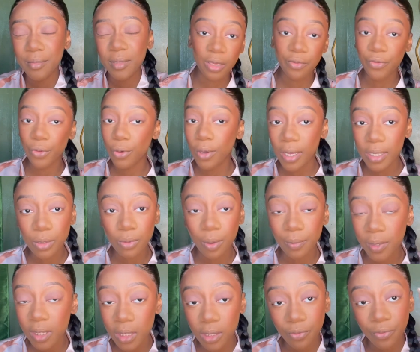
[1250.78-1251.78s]
if you guys want
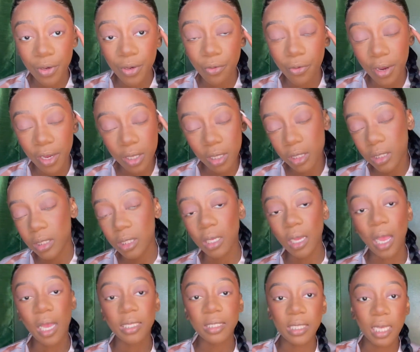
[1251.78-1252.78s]
me to recreate this look,
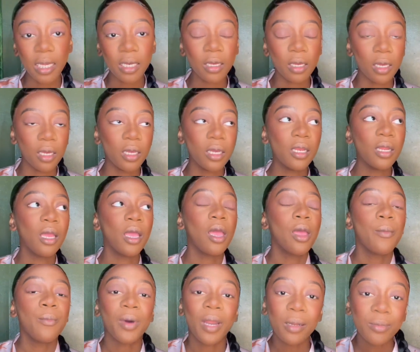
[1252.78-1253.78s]
I dead could,
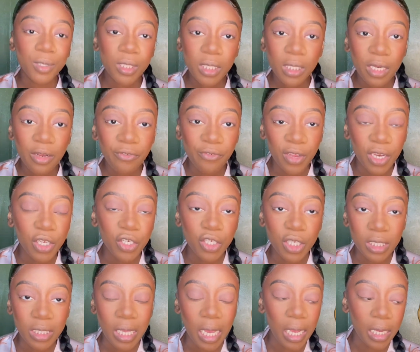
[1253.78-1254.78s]
but I'm just gonna finish
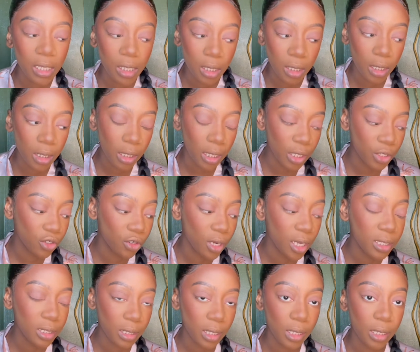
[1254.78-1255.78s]
this eye look, get
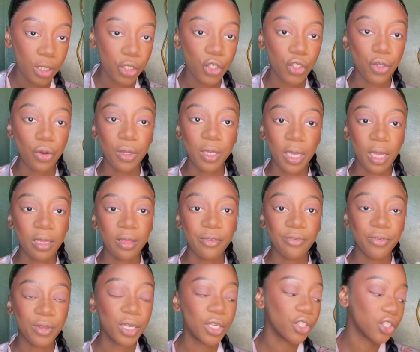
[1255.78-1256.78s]
dressed, and then show y'all the
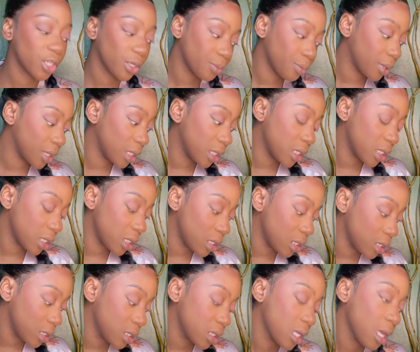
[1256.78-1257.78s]
finishing
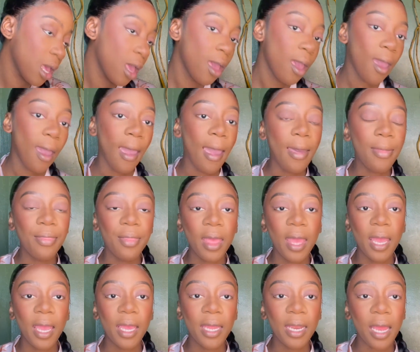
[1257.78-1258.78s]
pieces, and
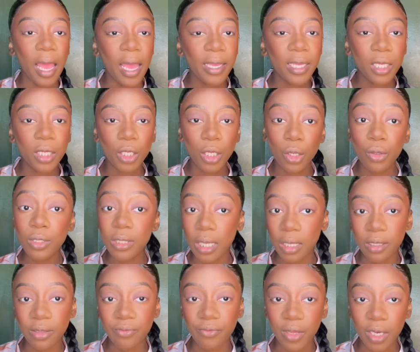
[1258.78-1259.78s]
then I can close
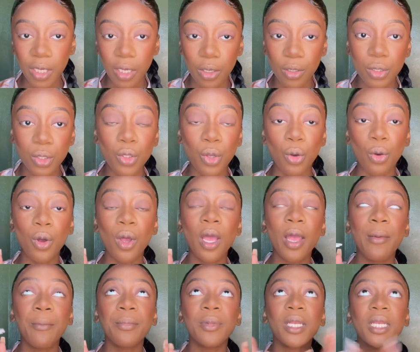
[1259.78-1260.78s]
out the video. So
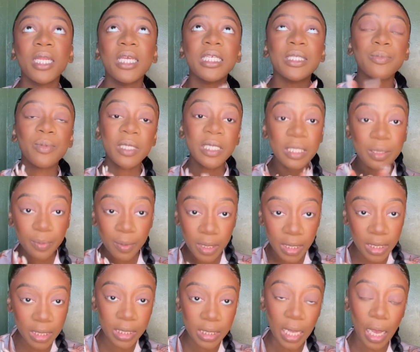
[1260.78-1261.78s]
please, please,
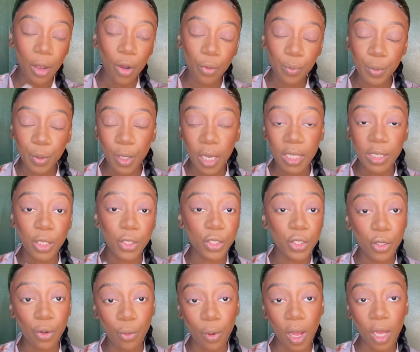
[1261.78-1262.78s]
please, I hope you guys are
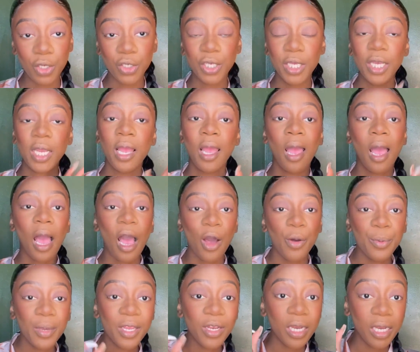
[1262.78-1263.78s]
still watching. I'll
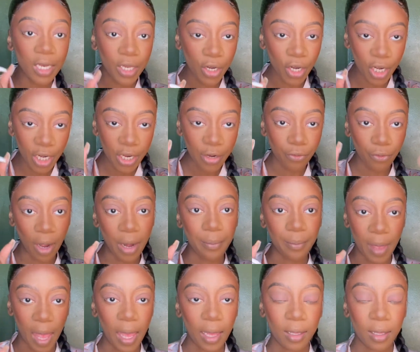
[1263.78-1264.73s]
be literally right back.